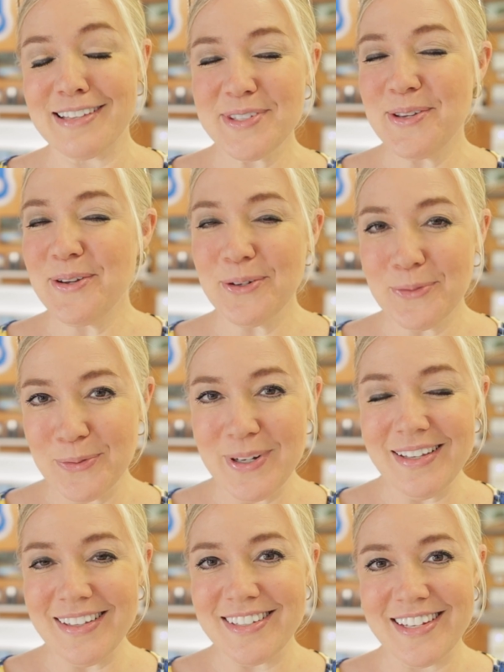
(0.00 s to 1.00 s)
So you can
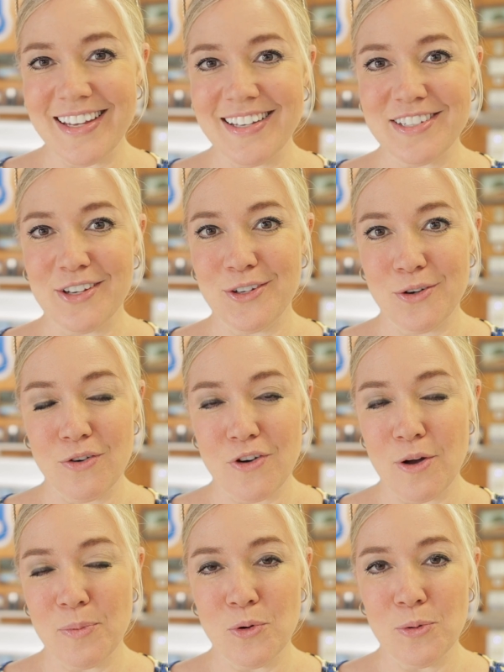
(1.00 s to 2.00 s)
really change how your
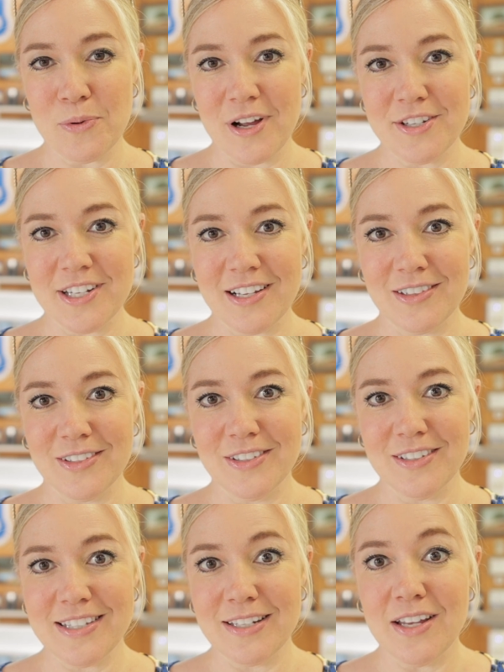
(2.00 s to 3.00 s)
overall pool project
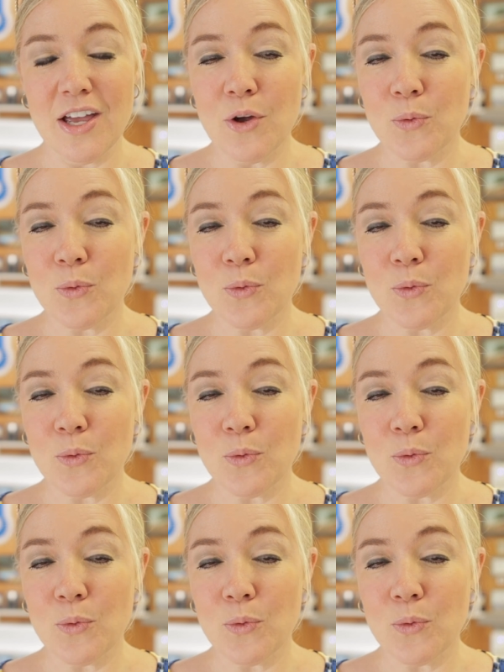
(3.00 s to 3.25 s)
looks and